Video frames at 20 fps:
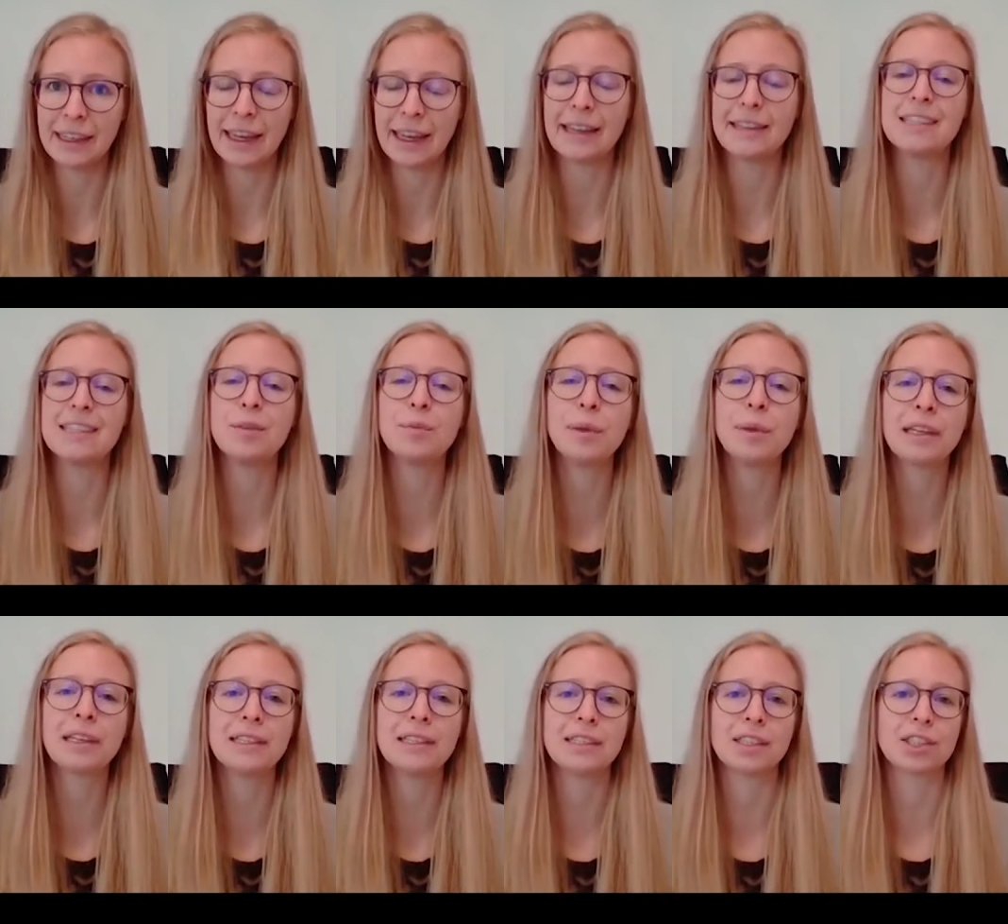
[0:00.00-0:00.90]
and
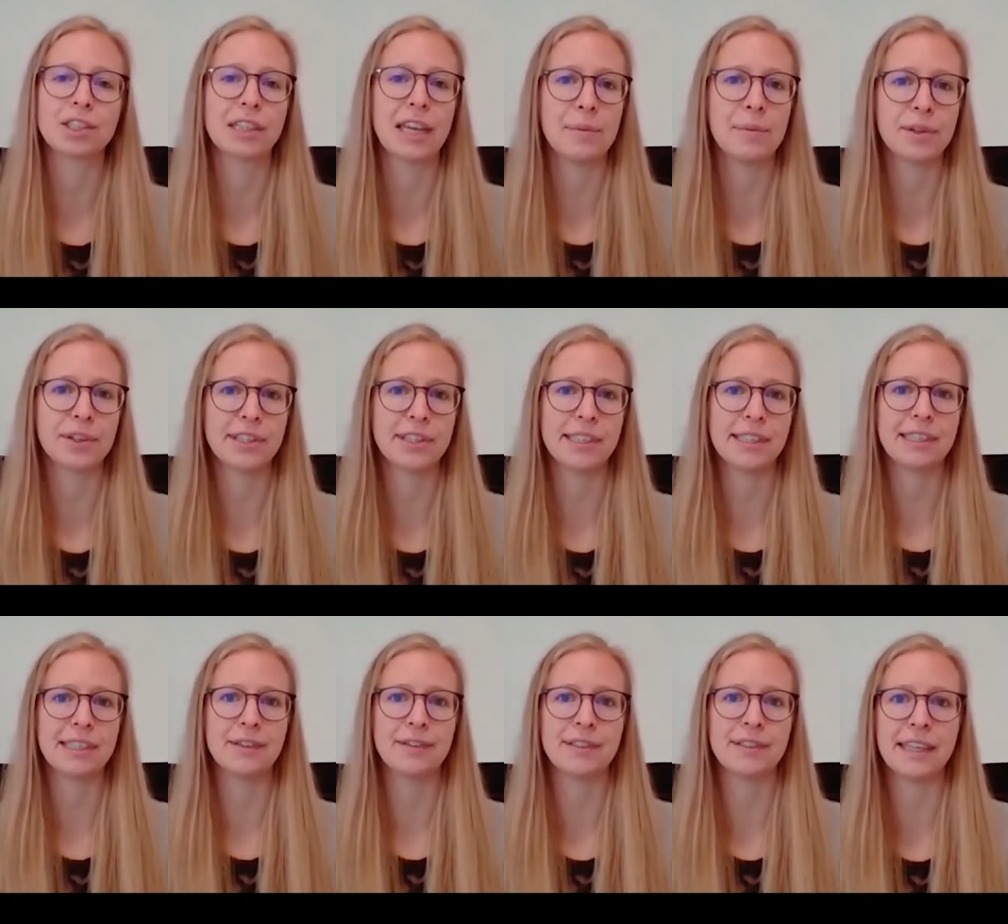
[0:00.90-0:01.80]
typically such
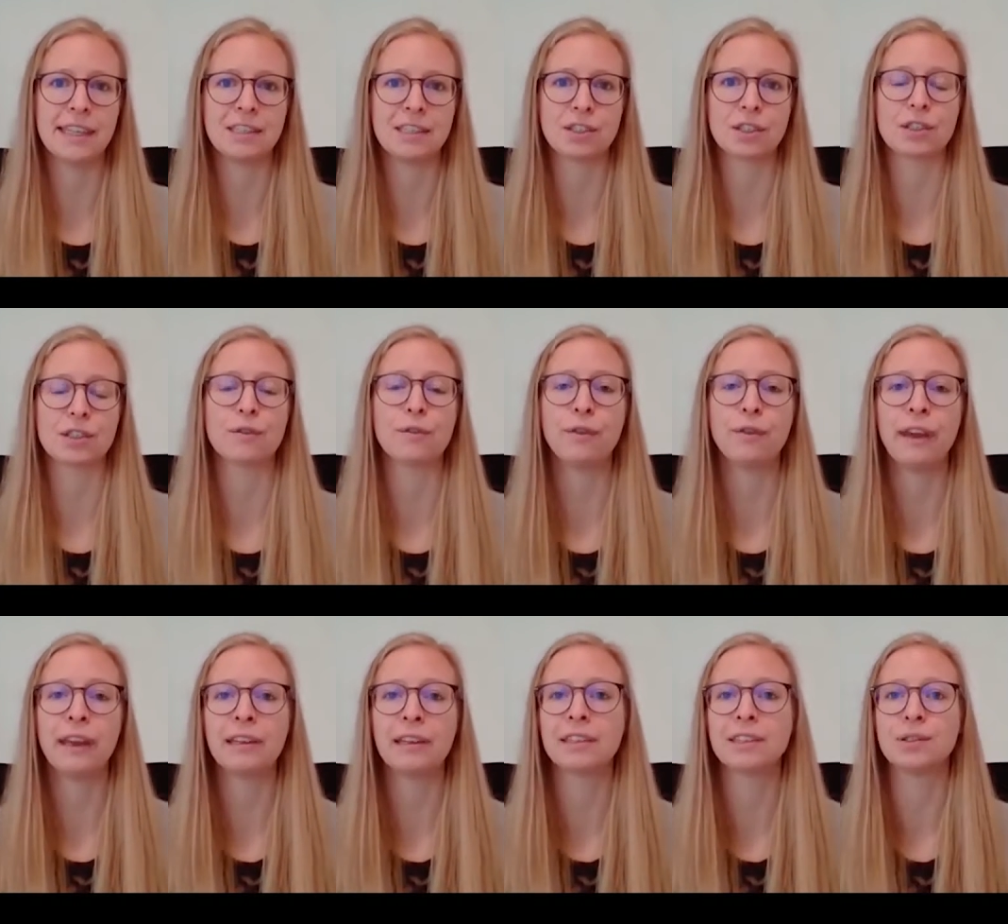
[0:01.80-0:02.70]
chemoresistive sensors
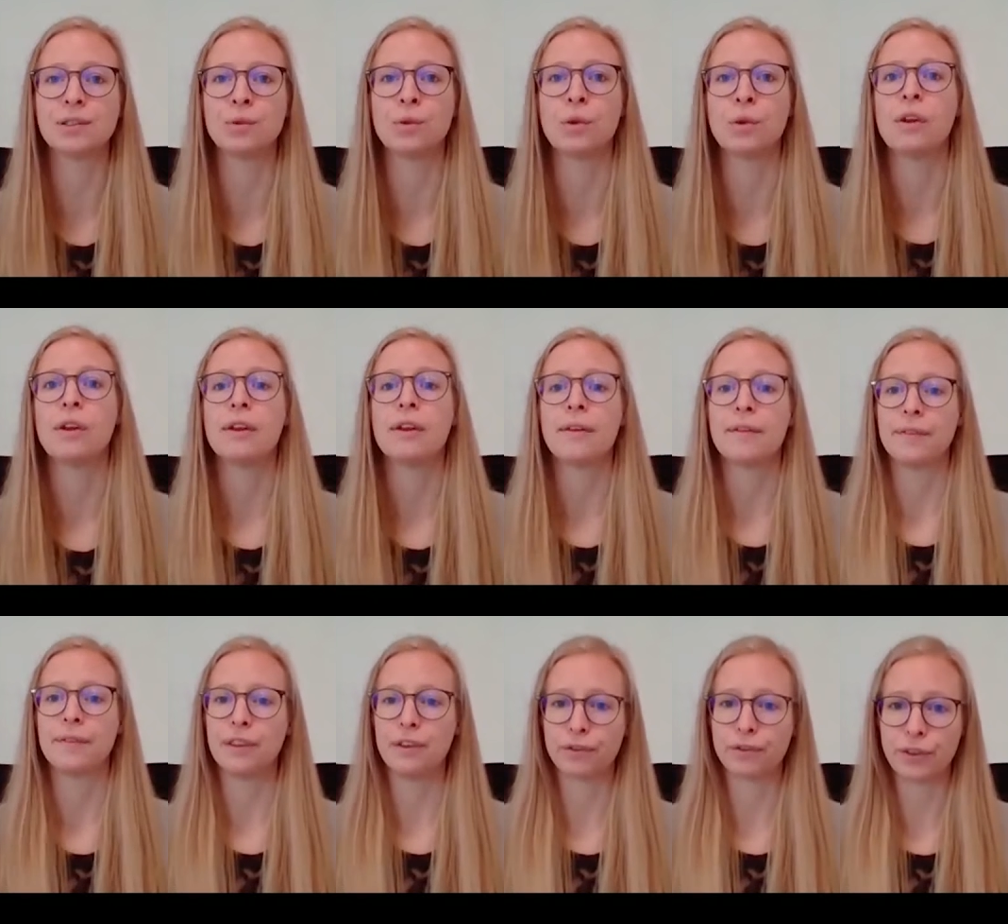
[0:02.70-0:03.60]
fail to
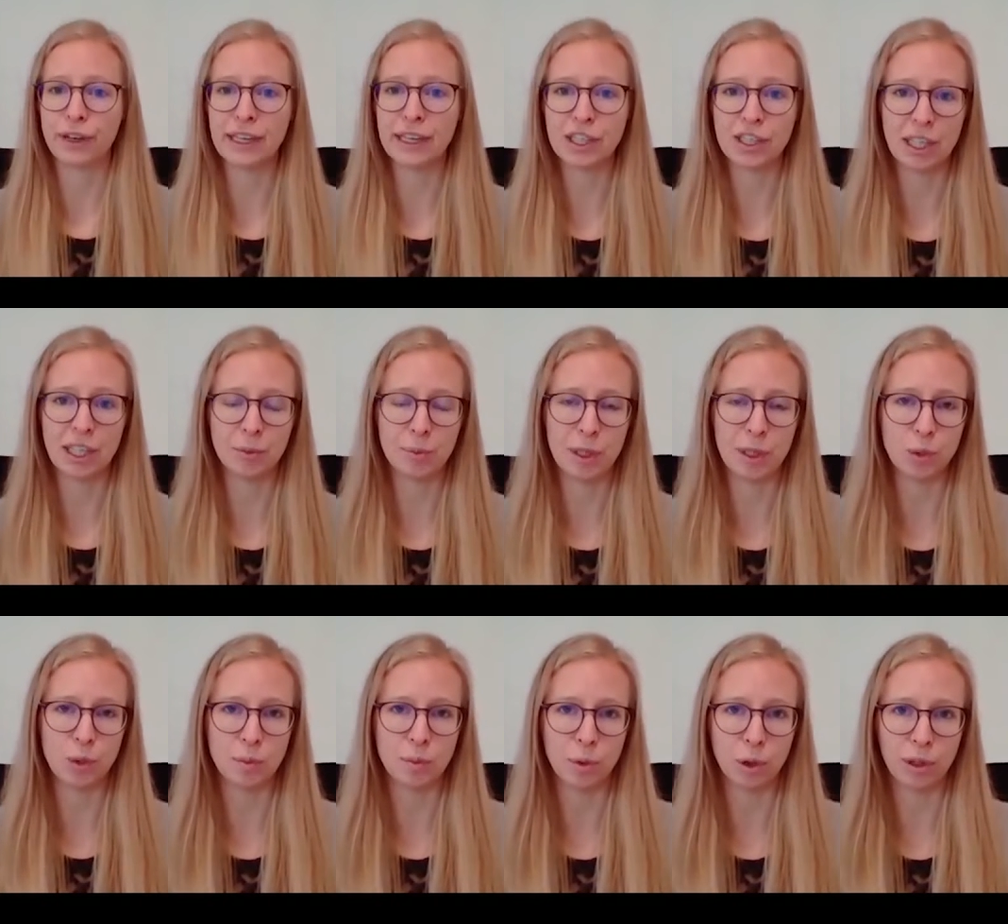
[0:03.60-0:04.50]
differentiate
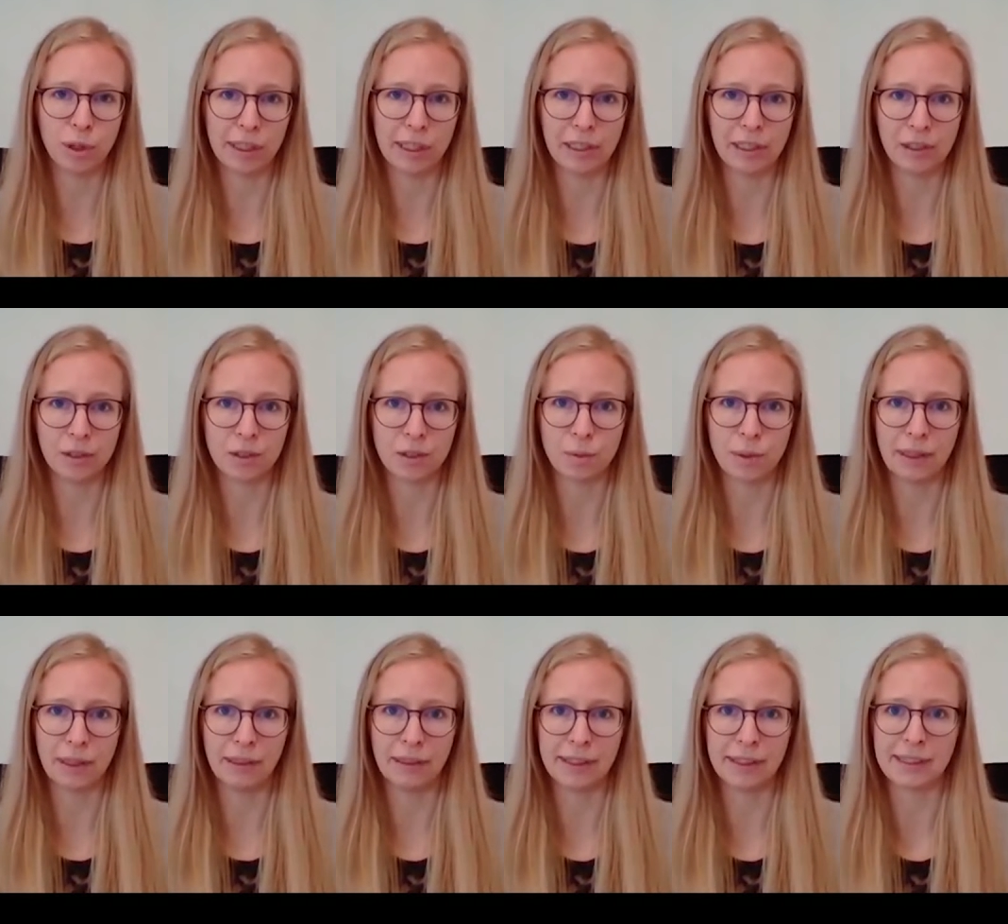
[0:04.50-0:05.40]
between molecules
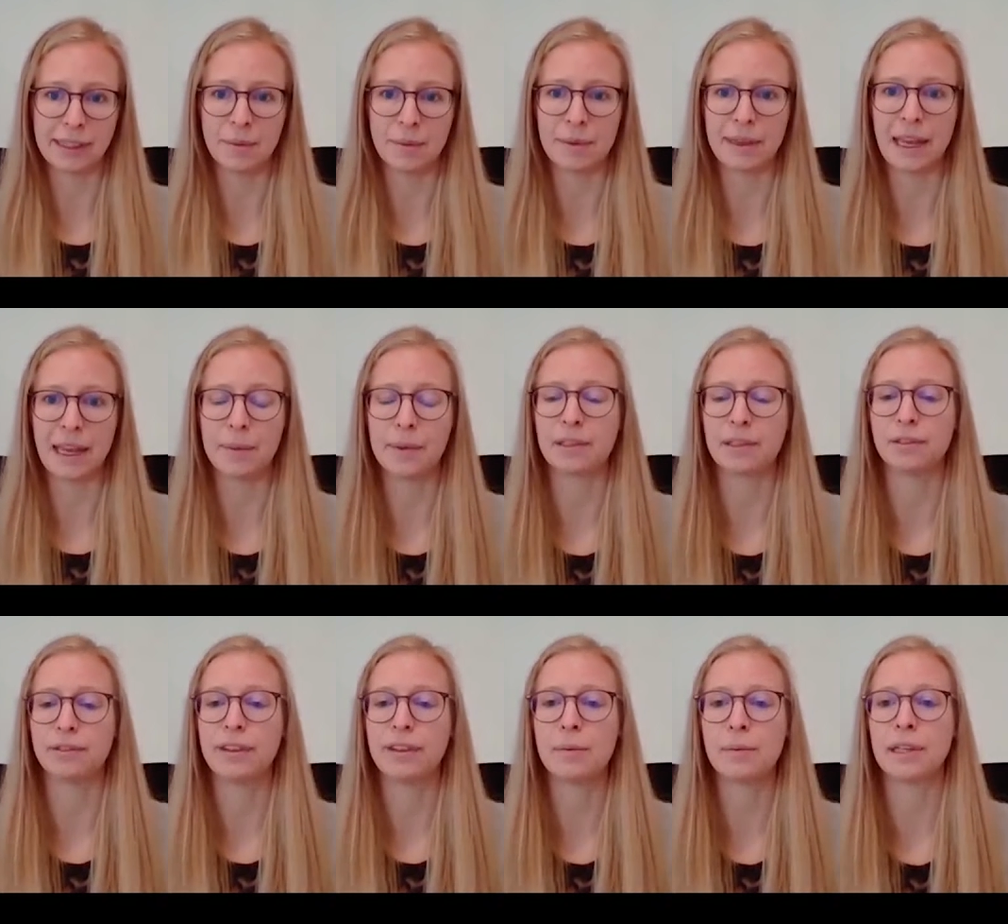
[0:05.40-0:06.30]
within the same chemical
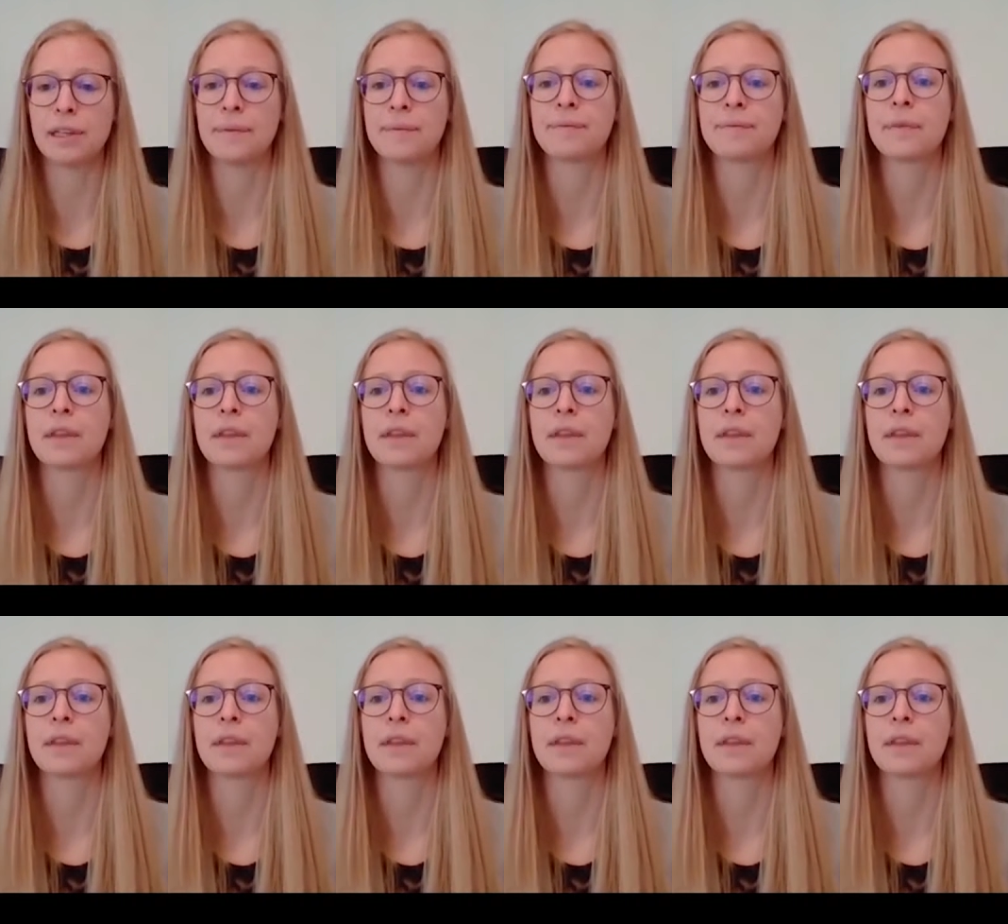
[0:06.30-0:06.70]
family.